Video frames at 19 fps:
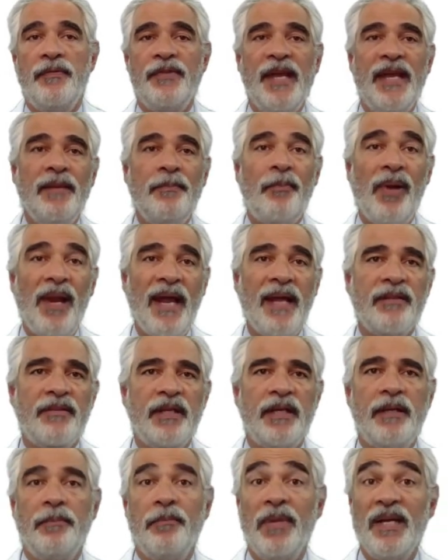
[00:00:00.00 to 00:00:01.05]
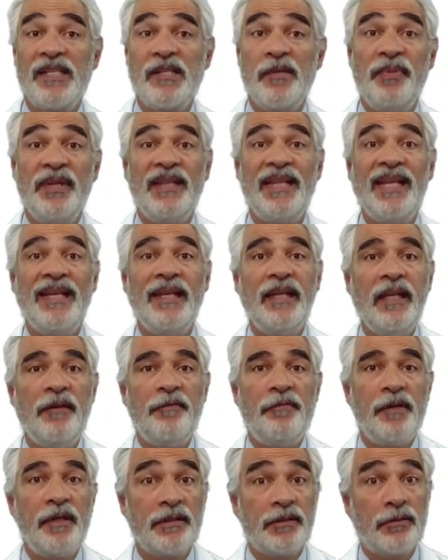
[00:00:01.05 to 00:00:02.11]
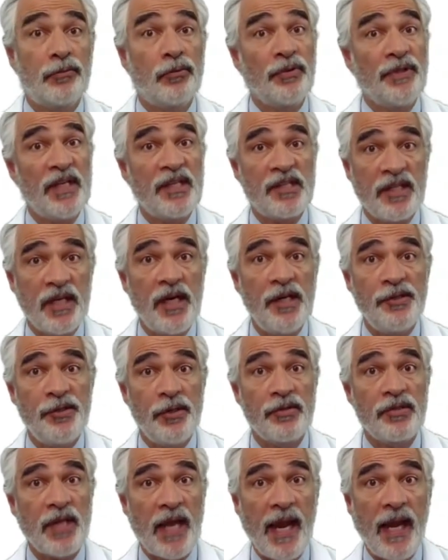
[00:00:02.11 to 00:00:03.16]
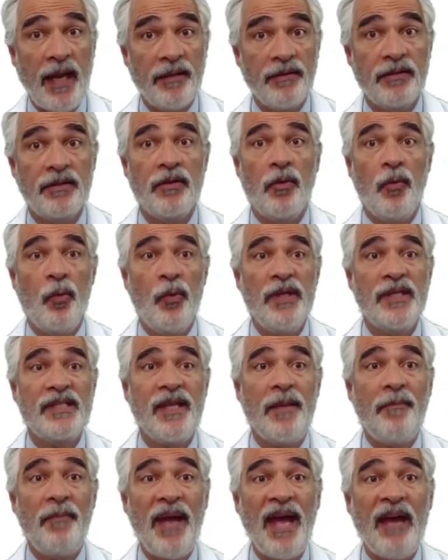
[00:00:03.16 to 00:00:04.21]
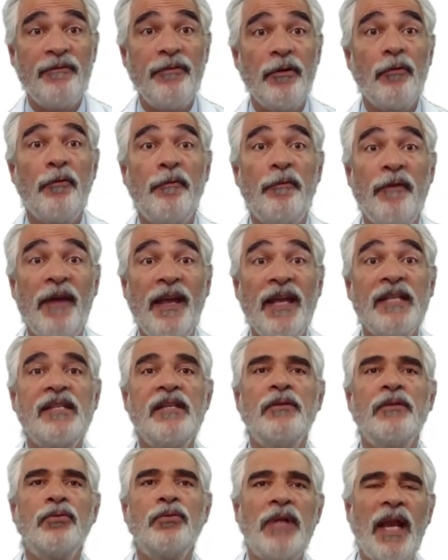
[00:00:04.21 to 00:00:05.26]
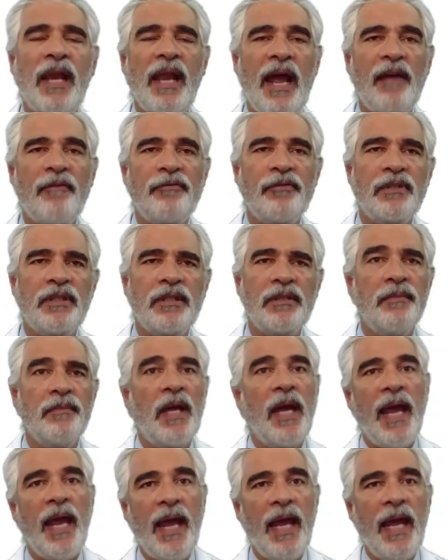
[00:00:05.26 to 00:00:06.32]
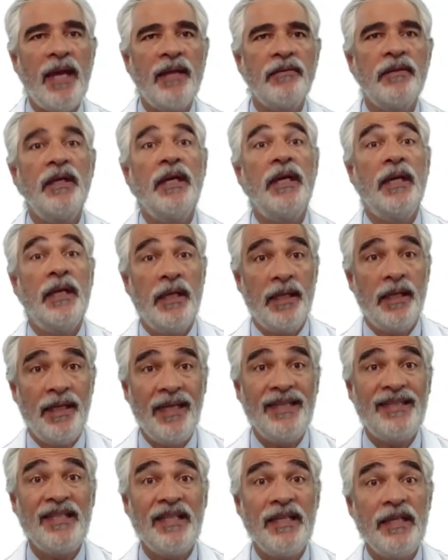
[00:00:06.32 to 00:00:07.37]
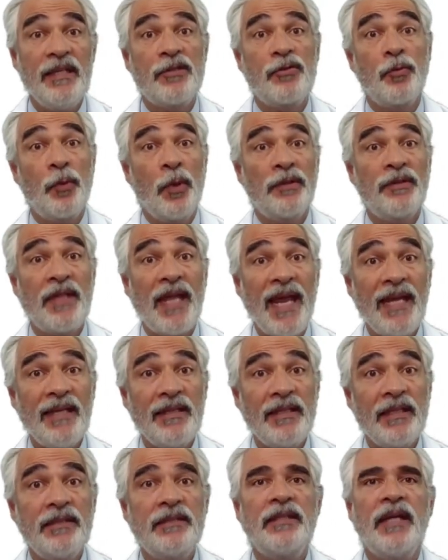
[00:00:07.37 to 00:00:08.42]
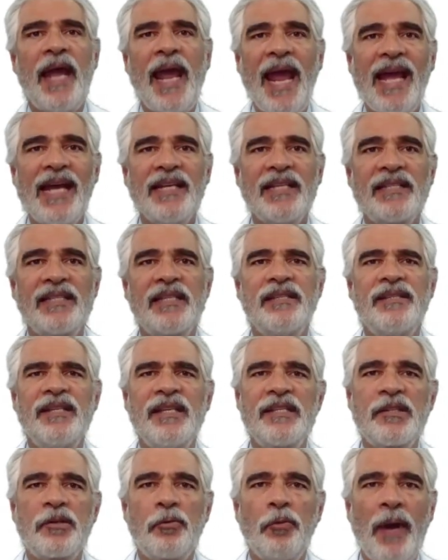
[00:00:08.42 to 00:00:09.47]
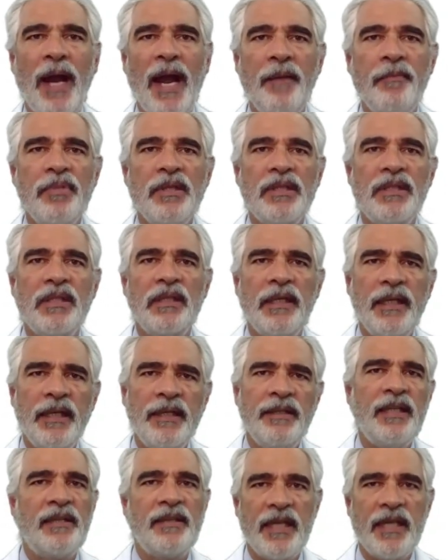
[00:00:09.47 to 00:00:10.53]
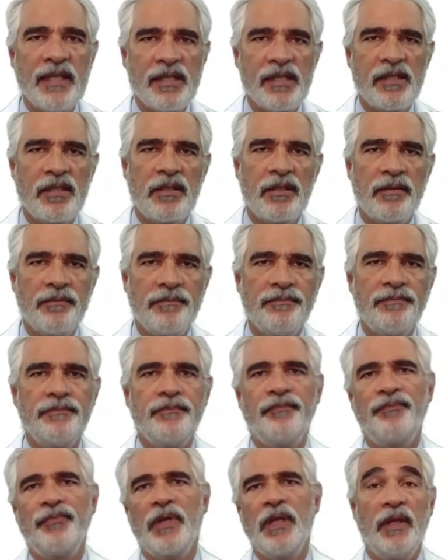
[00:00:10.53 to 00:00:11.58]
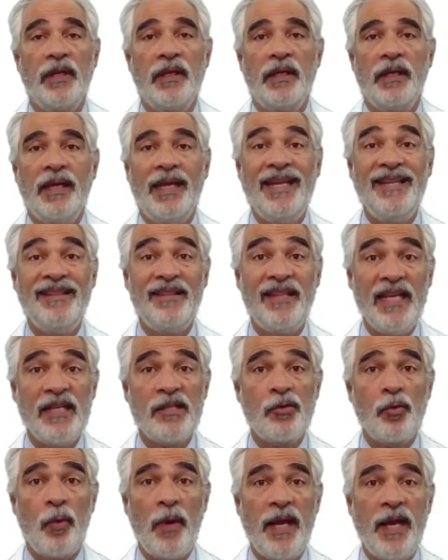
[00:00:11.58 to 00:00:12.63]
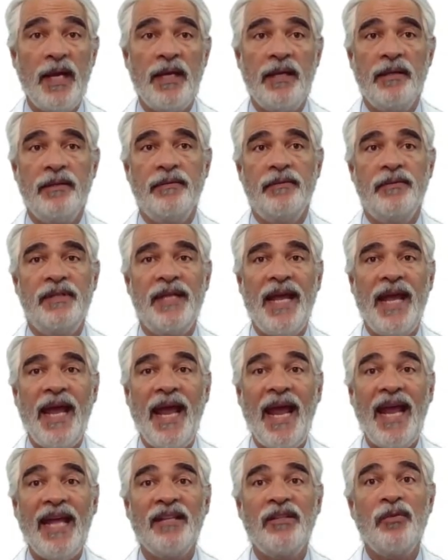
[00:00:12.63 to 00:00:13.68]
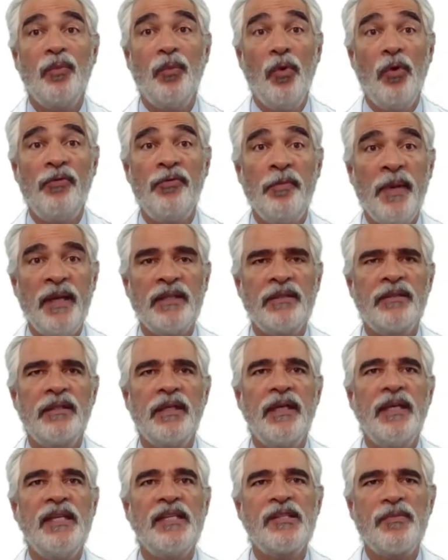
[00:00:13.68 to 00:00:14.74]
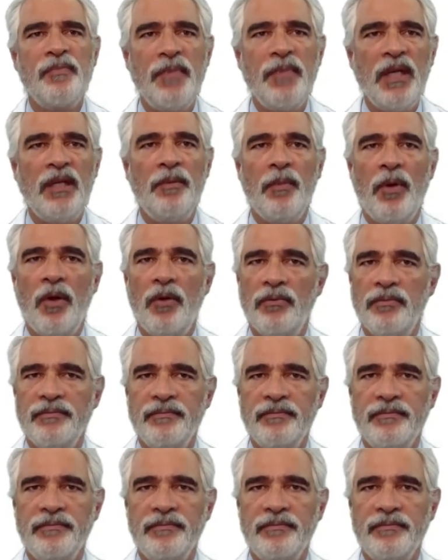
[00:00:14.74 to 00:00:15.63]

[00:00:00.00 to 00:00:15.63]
The implanter must be delivered to the surgeon's hand with the bevel facing to the left, and it is rotated as described in the test. In this way, the hand movement is minimal.